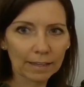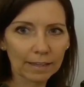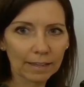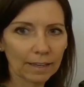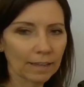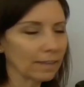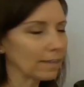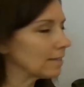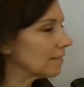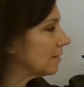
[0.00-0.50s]

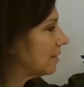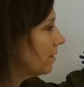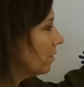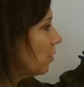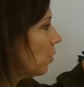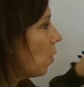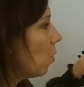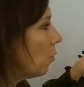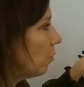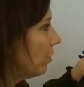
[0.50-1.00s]
because the
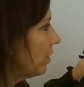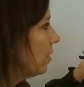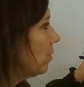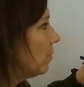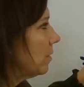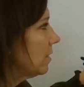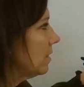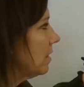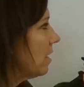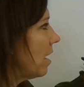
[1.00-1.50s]
whole thing
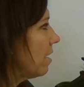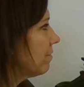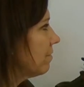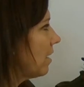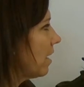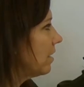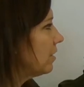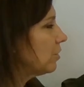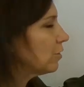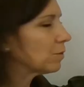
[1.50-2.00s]
wasn't off yet.
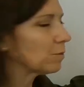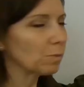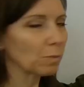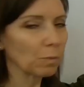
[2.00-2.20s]
I just